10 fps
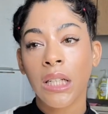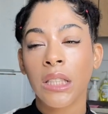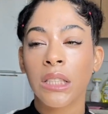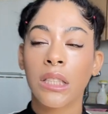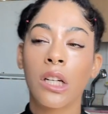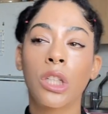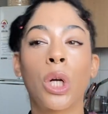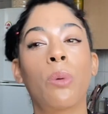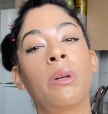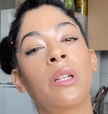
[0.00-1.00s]
I start
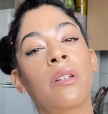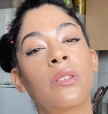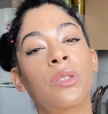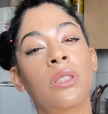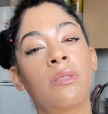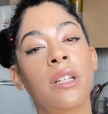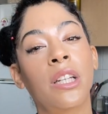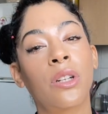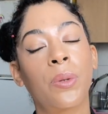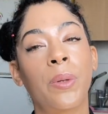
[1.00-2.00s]
coming traveling
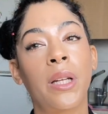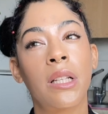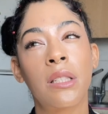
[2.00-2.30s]
in Korea